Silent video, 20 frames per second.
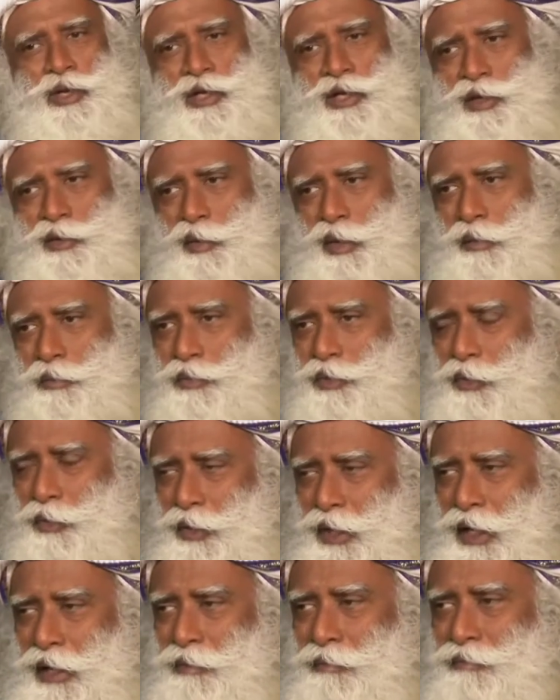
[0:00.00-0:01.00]
did one
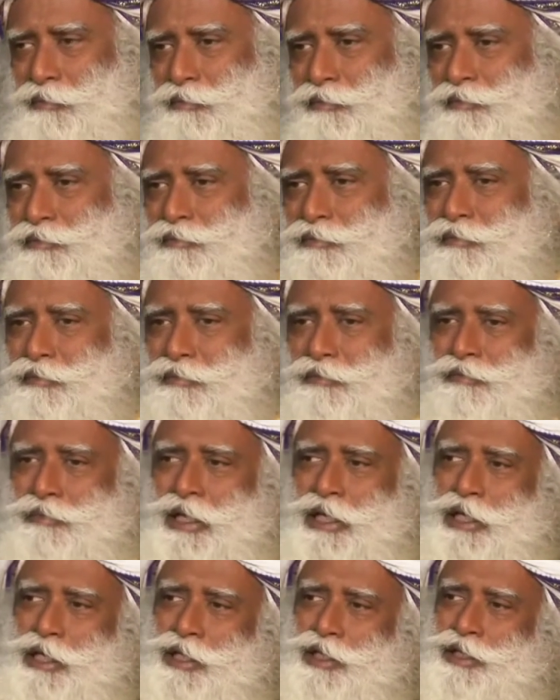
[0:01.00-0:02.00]
program
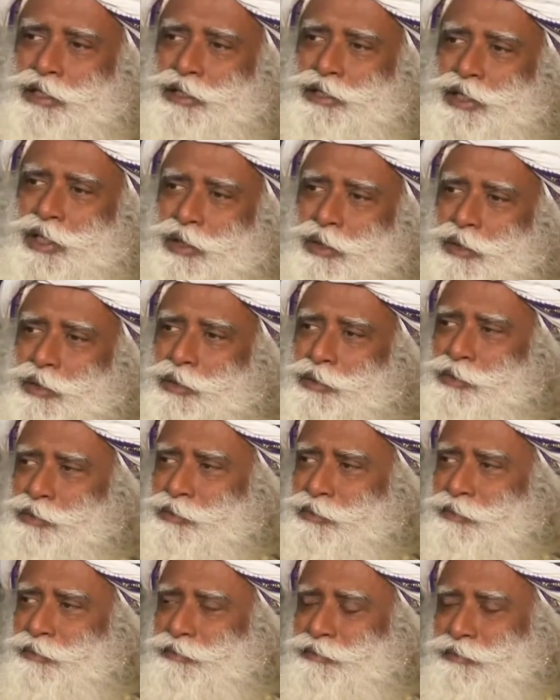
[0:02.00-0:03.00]
many years ago,
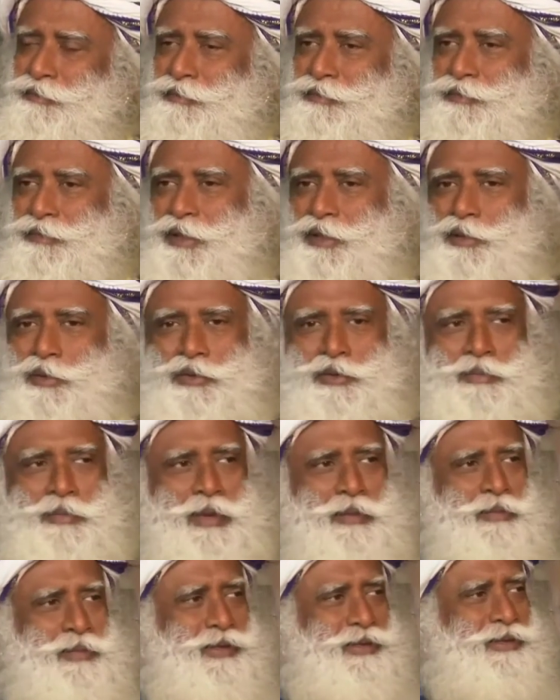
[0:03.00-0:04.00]
I don't
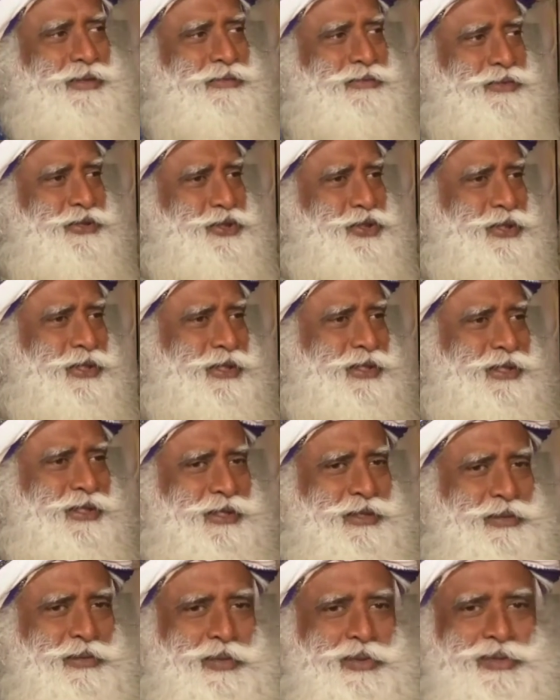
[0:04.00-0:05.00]
remember which year
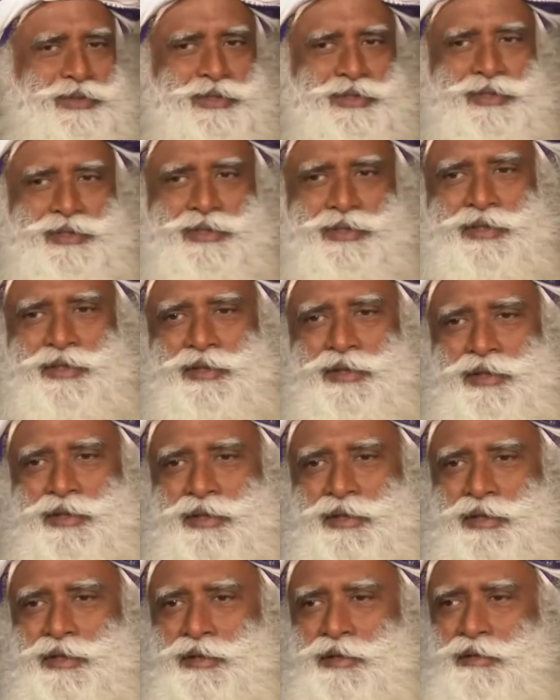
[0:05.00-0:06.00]
it was,
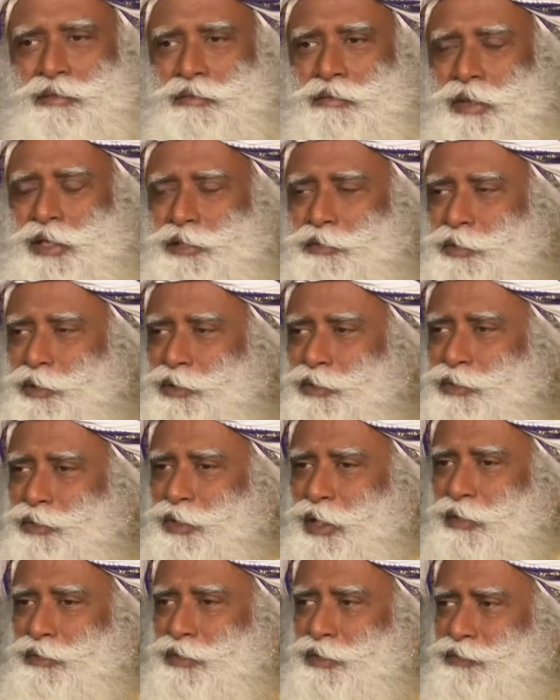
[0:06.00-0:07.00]
must be
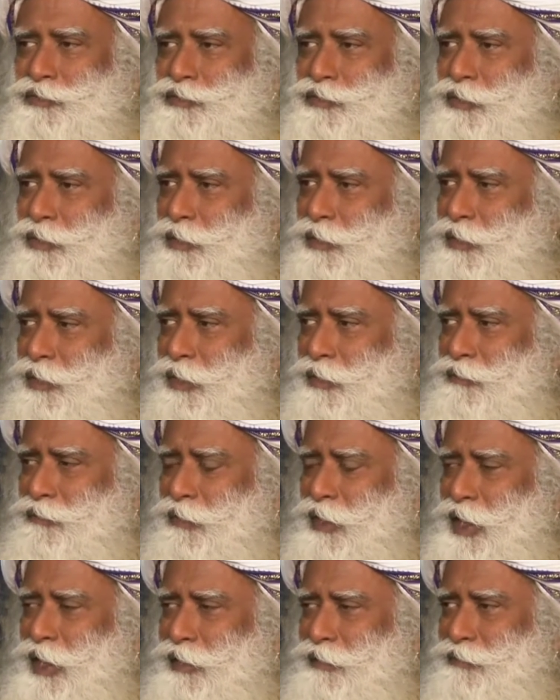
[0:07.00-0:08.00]
2004 or
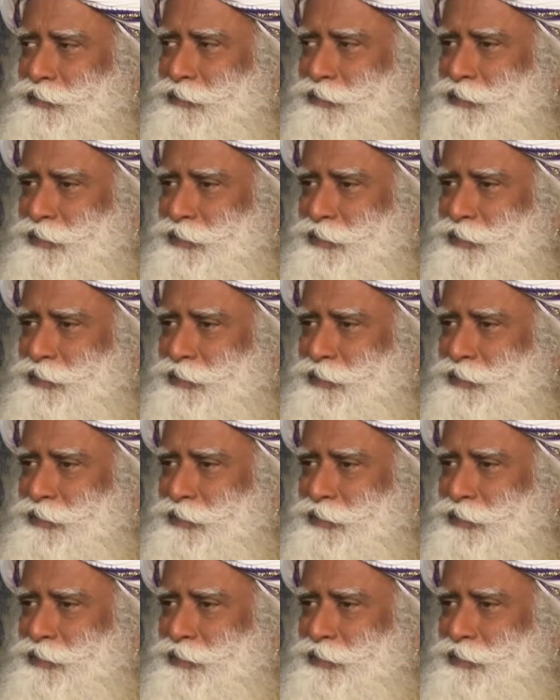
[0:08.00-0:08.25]
5.